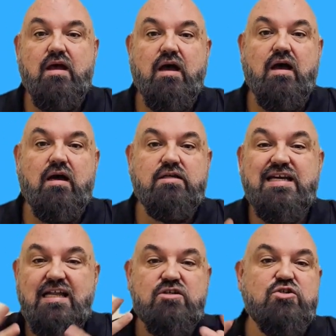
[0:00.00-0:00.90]
to
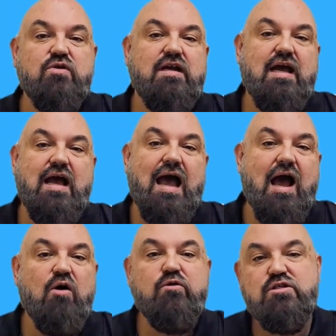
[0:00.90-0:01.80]
illustrate how
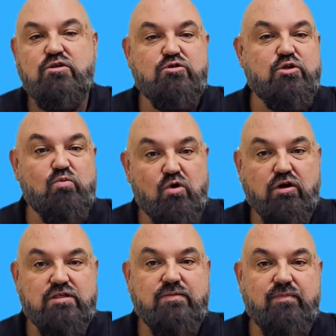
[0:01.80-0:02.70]
the solution
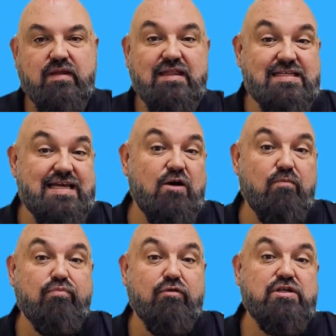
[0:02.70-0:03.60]
works. This
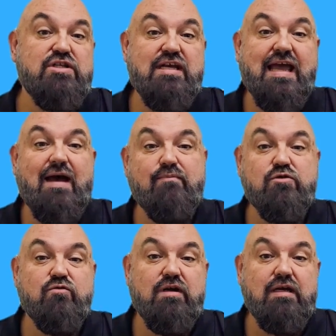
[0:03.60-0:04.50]
helped bridge the gap
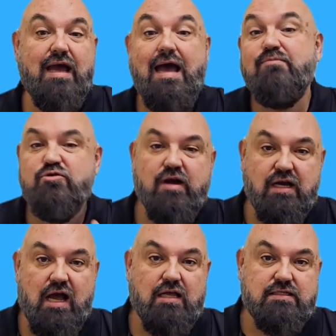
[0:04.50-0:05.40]
between abstract
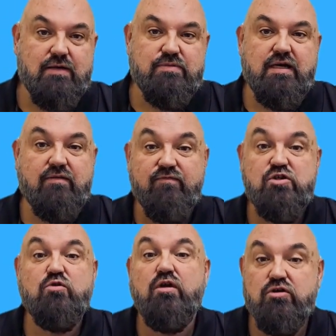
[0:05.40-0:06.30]
concepts and
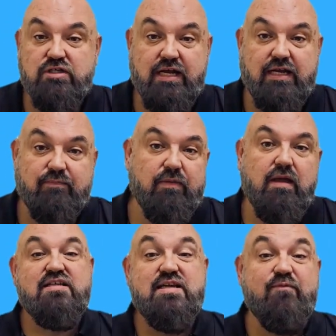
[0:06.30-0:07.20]
visual understanding.
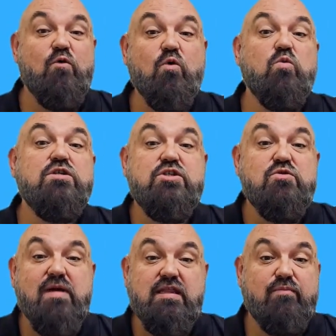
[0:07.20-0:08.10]
Step four was to
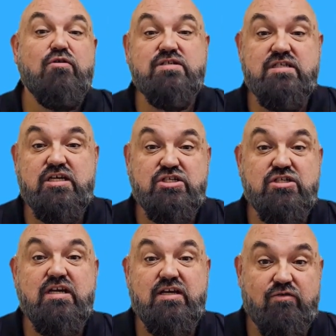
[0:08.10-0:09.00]
make the
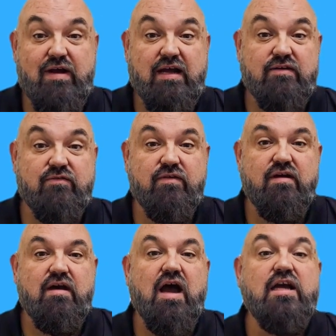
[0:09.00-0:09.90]
presentation interactive.
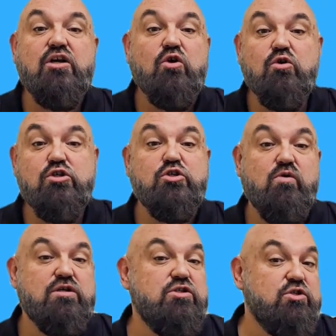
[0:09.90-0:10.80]
I encouraged
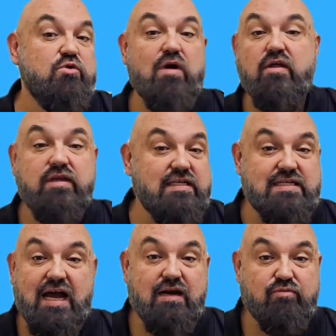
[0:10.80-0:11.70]
questions throughout the
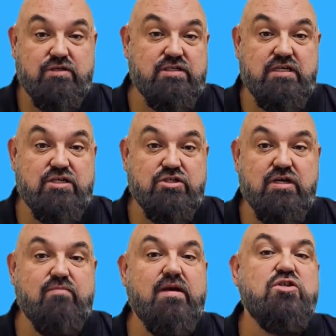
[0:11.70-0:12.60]
entire presentation
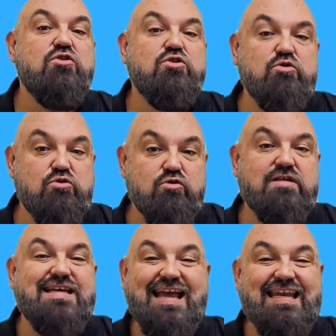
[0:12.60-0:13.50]
and made sure to
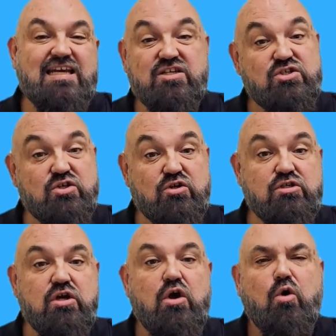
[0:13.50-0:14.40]
address any
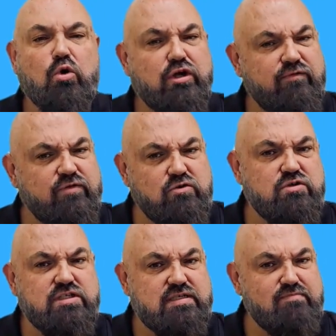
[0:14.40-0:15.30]
concerns or
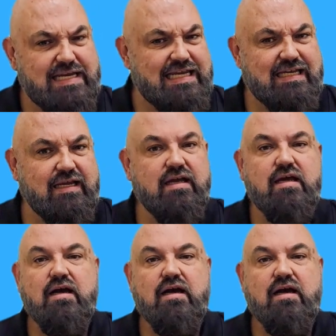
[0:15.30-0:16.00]
confusions immediately.